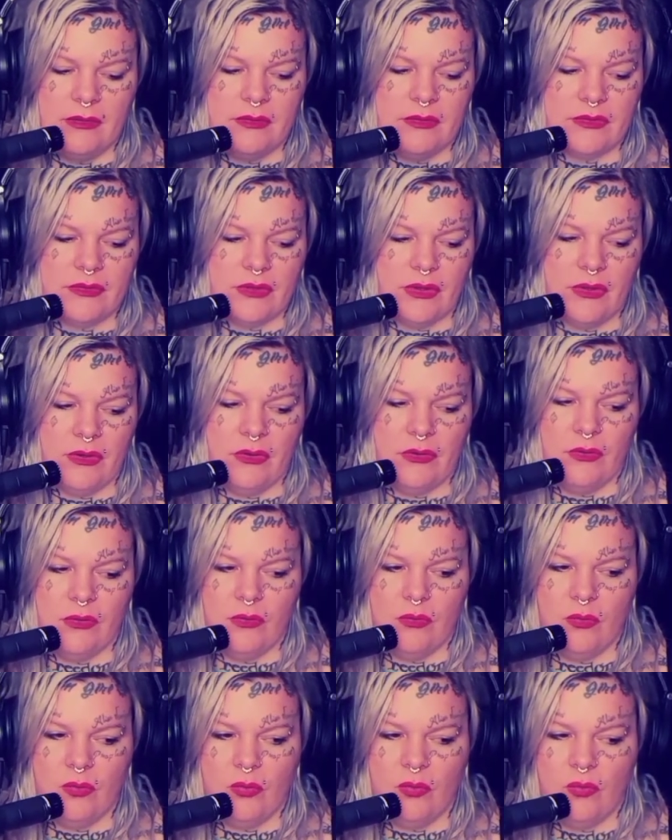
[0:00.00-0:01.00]

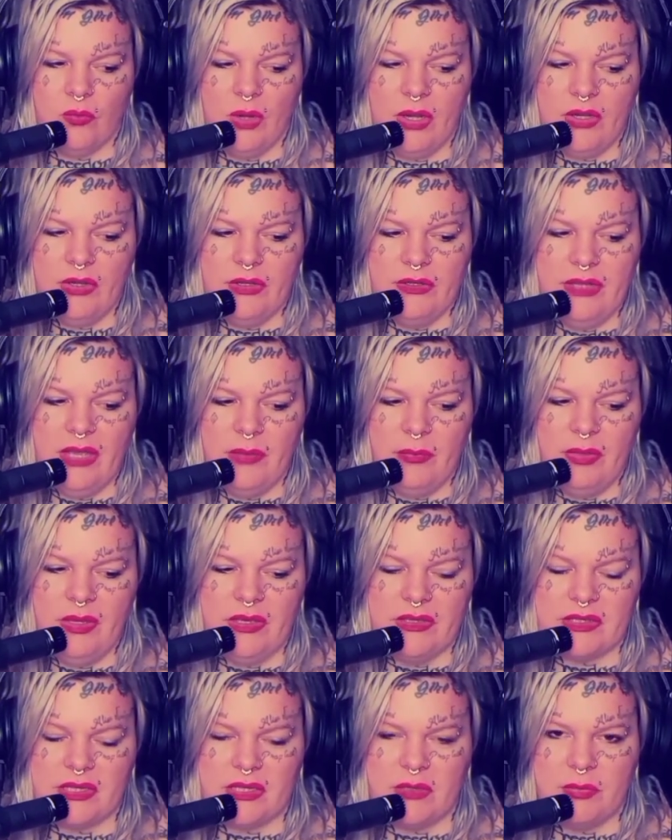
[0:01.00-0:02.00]
So what could that
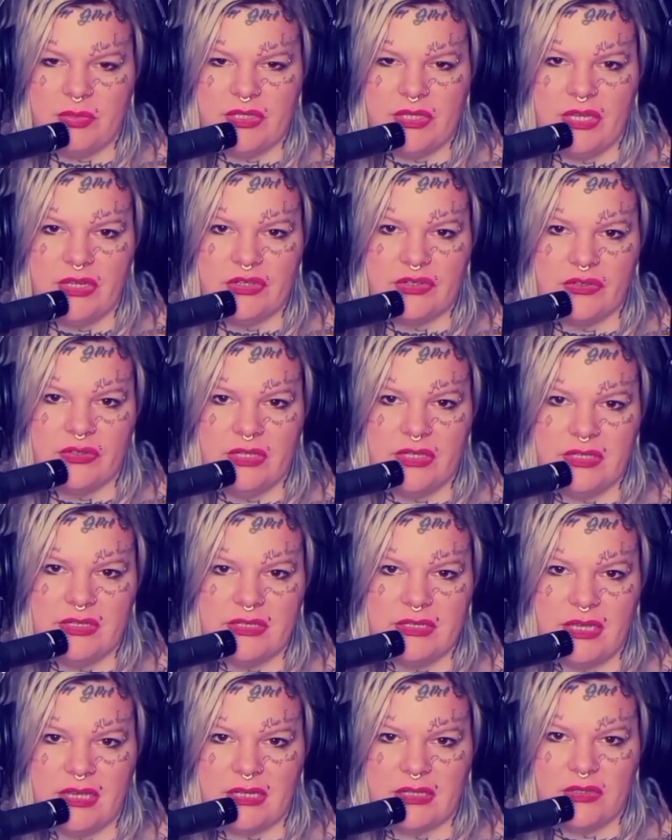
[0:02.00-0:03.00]
be? Is it a potential
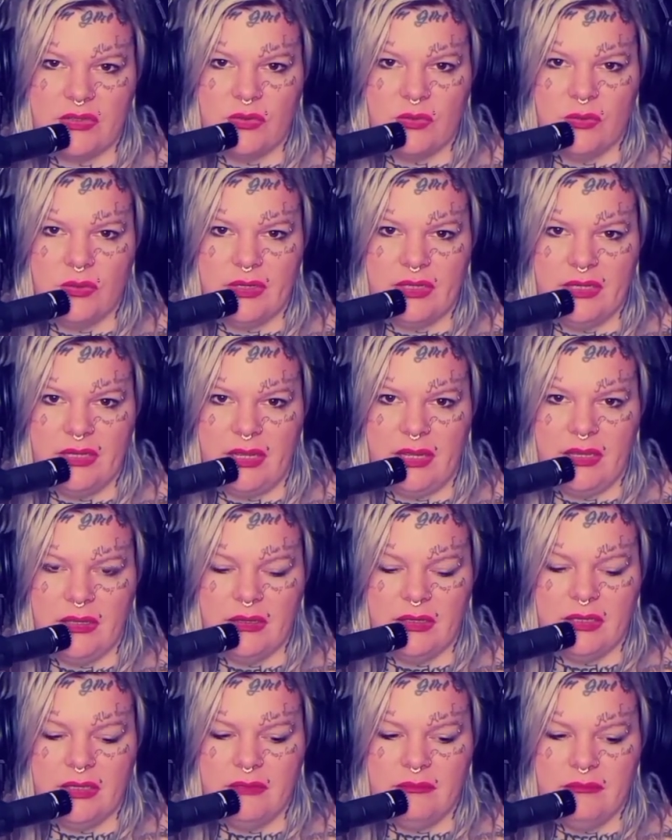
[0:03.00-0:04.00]
insectoid
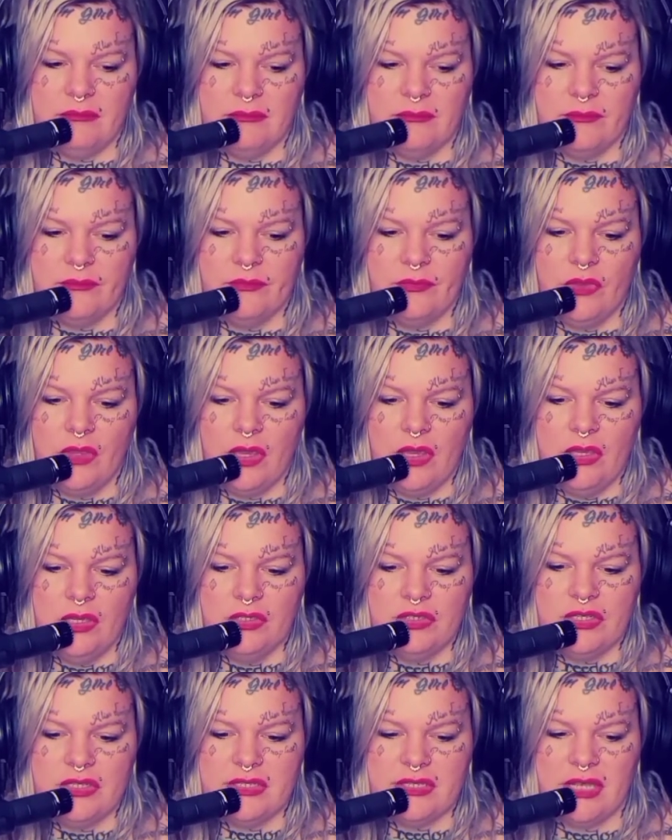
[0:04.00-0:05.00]
alien?
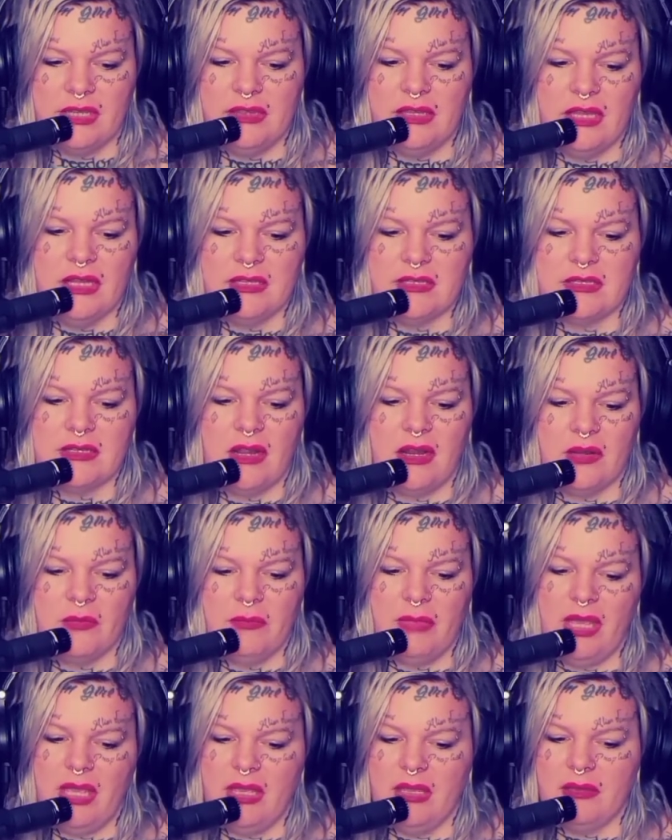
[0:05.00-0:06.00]
She said that's not a
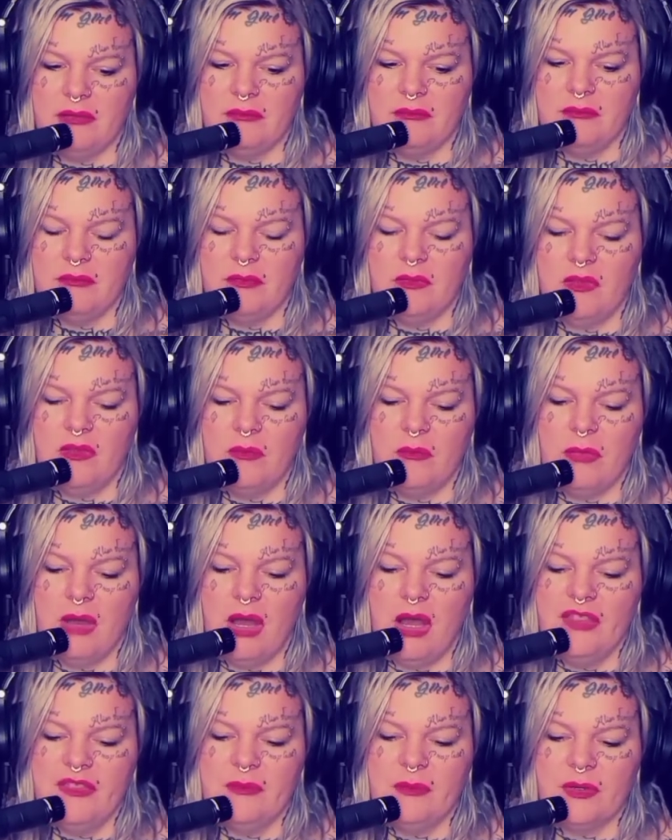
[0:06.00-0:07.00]
man. The
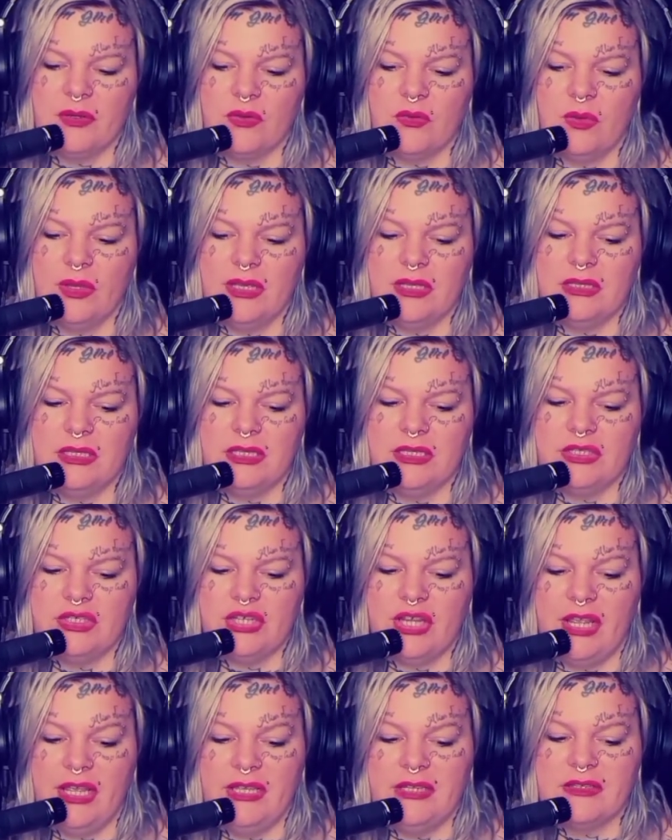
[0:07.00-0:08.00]
Mothman quickly
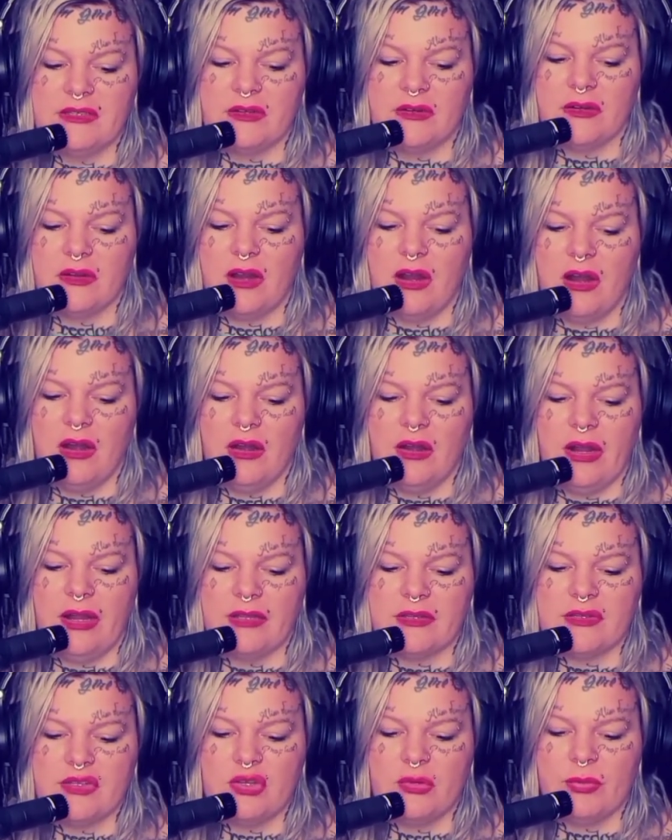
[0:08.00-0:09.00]
chased their car
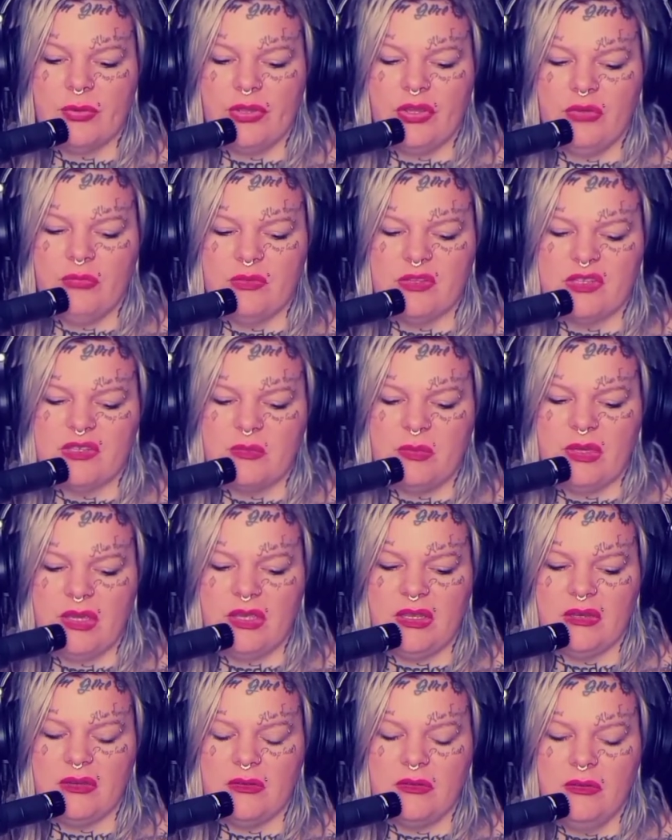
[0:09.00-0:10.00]
at superhuman
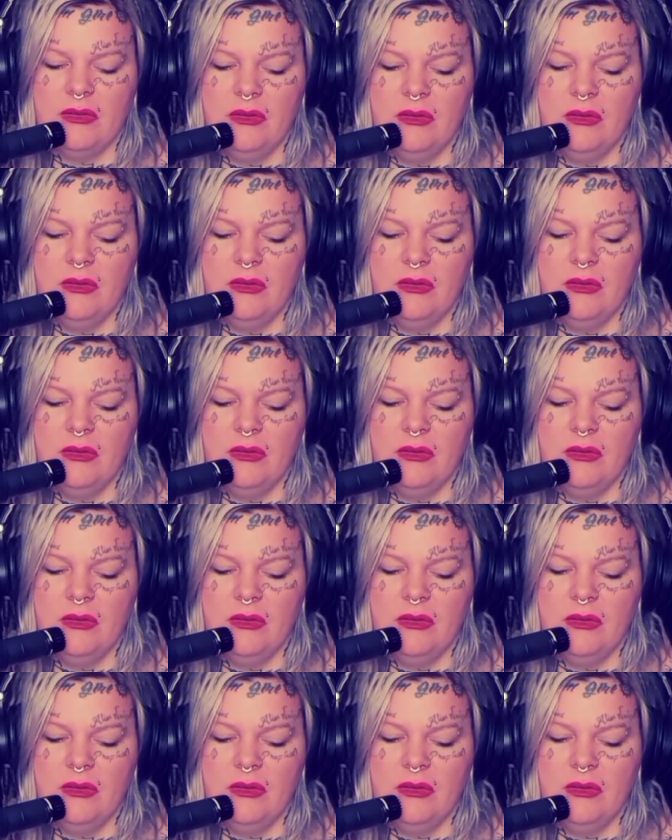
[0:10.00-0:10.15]
speed.